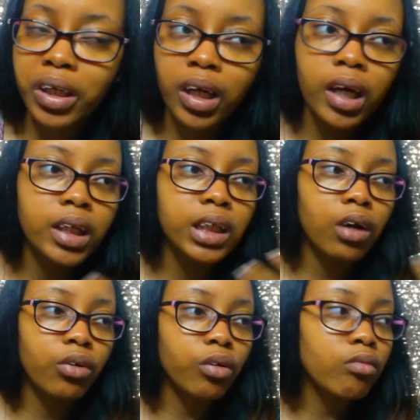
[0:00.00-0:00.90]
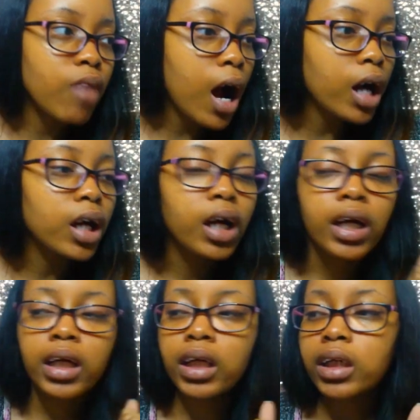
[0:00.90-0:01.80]
He could have hit his head on a rock.
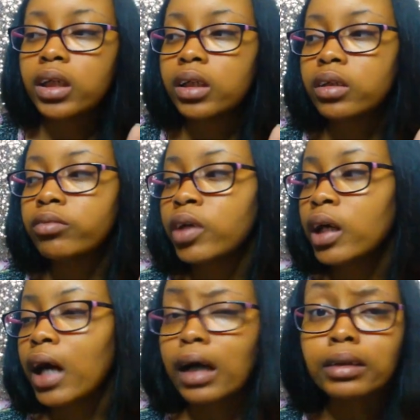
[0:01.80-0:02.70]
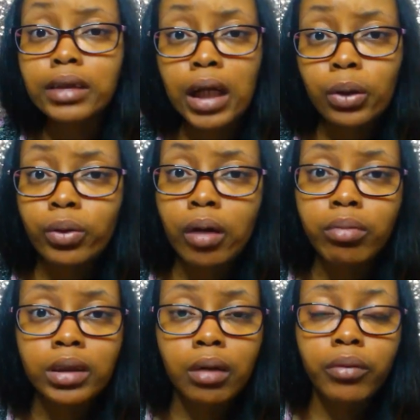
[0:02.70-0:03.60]
He could have gotten tangled
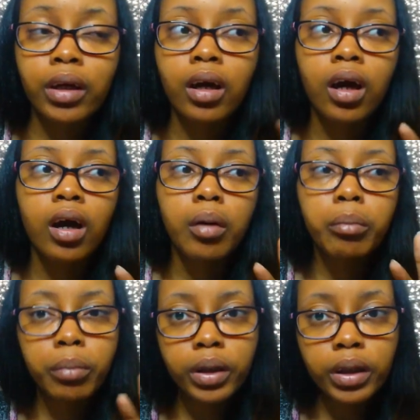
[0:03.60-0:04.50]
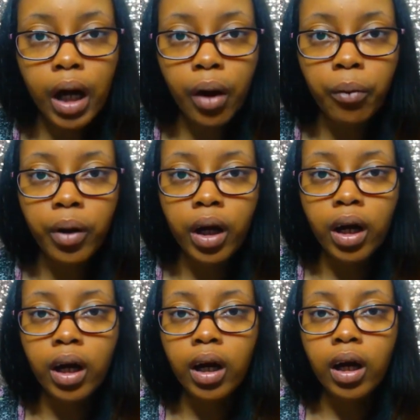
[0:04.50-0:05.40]
up in something. But no.
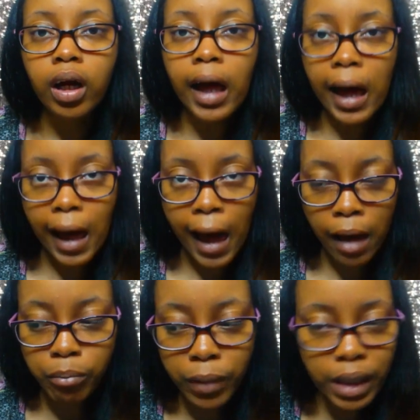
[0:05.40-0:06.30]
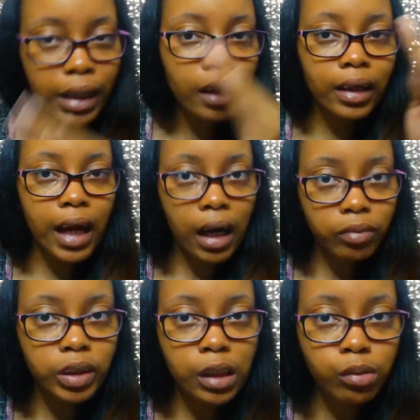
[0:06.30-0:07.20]
Immediately
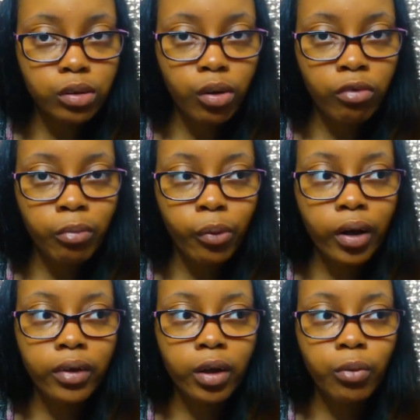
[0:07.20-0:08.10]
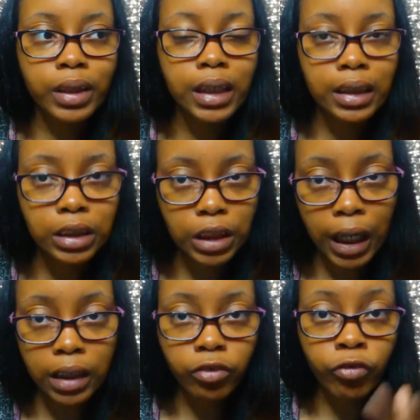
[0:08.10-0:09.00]
after he was thrown overboard, there was a
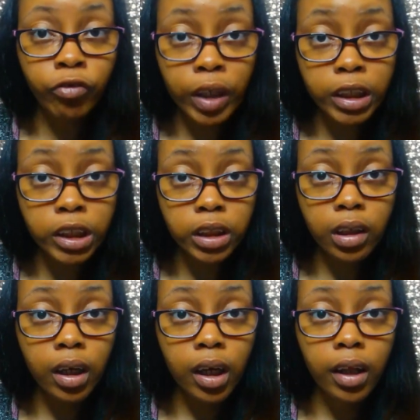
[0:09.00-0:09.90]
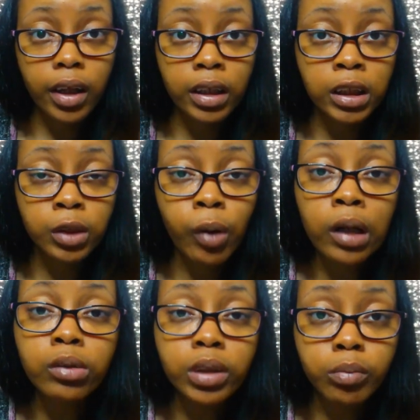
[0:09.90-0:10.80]
giant fish that
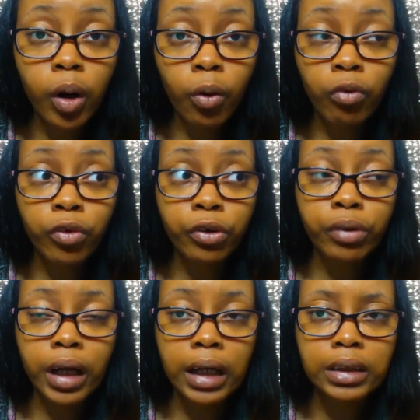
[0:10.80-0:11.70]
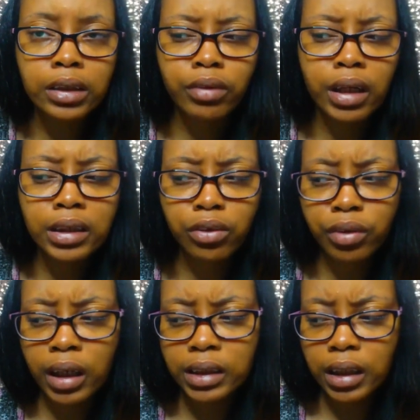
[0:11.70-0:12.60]
swallowed him whole for three nights. Three days and
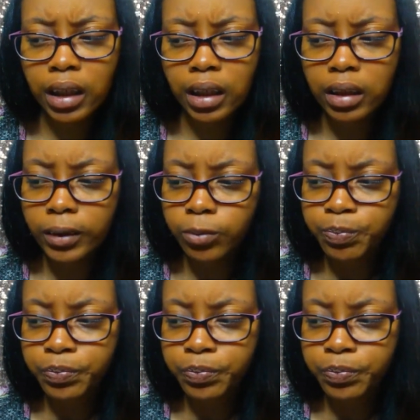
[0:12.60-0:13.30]
three nights, I think it is.